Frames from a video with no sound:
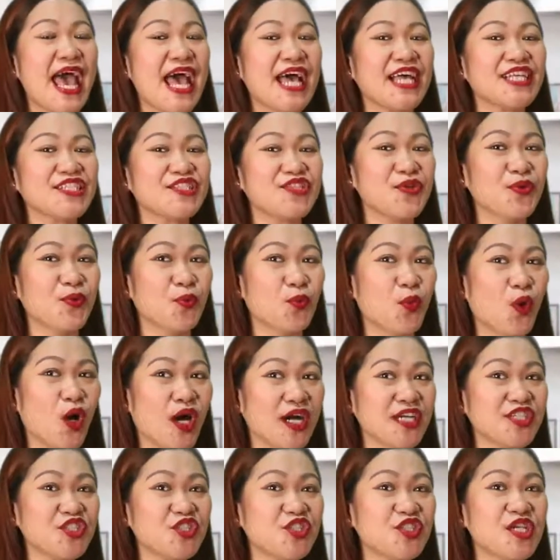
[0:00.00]
As you
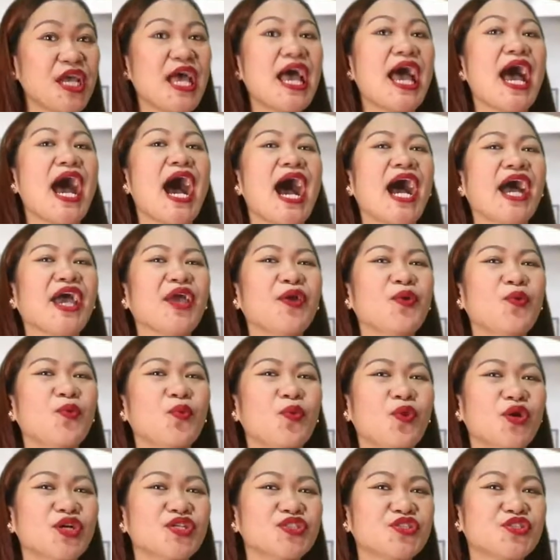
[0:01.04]
watch, I
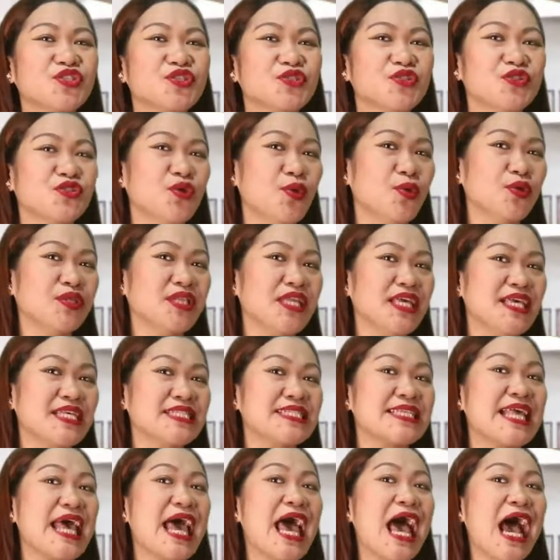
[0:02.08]
want you to
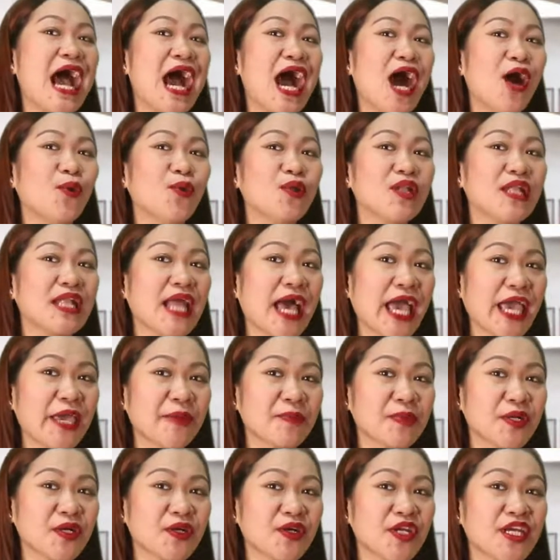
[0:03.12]
notice how
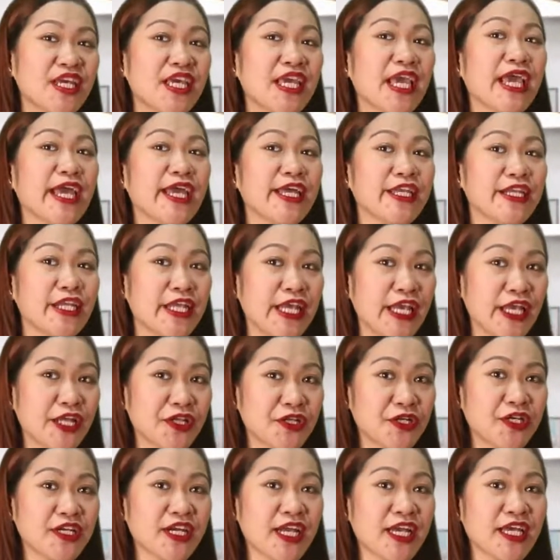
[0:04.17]
library and
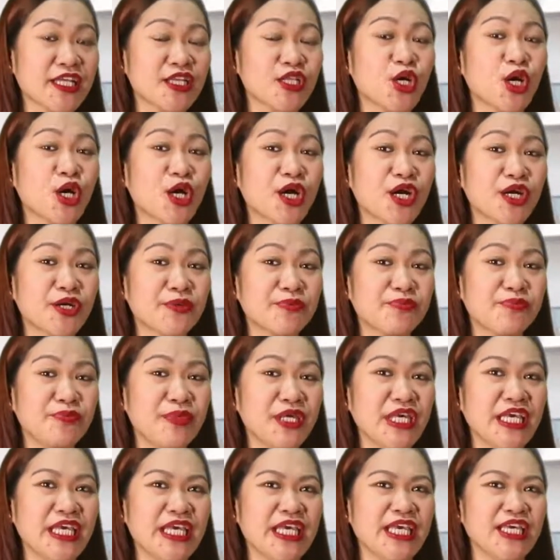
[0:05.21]
internet are
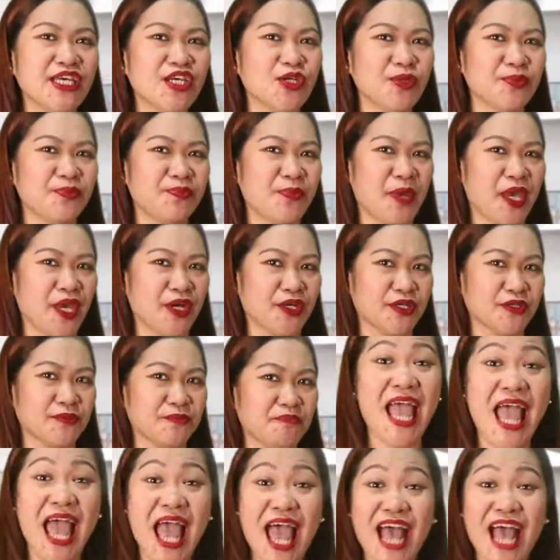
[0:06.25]
being compared.